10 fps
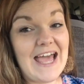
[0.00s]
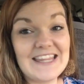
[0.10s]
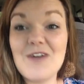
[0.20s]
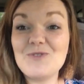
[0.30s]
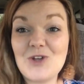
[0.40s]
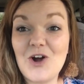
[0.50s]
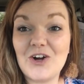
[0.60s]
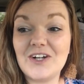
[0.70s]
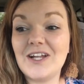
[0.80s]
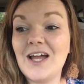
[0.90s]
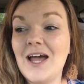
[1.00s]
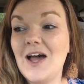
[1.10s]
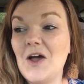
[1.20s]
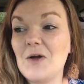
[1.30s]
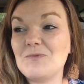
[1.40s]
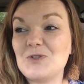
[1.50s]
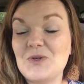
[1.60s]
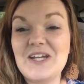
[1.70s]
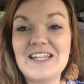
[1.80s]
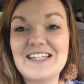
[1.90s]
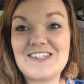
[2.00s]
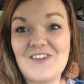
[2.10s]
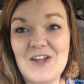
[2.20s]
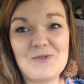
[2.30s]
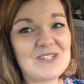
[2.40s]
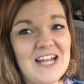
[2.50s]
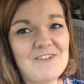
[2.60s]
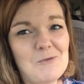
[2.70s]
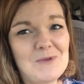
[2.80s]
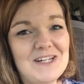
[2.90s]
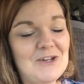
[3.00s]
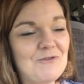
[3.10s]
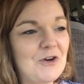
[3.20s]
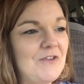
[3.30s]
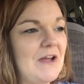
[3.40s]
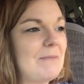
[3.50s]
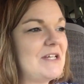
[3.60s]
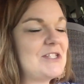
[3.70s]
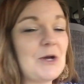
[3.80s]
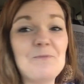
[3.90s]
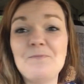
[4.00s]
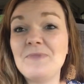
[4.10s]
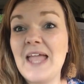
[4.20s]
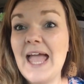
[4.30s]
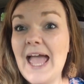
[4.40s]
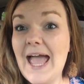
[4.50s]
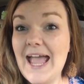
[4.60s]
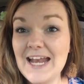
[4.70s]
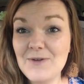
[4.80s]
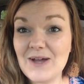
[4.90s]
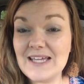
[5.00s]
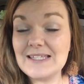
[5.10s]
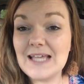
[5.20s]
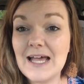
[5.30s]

and that was hard. Um, so getting this van was kind of a big deal for our family. So anyways,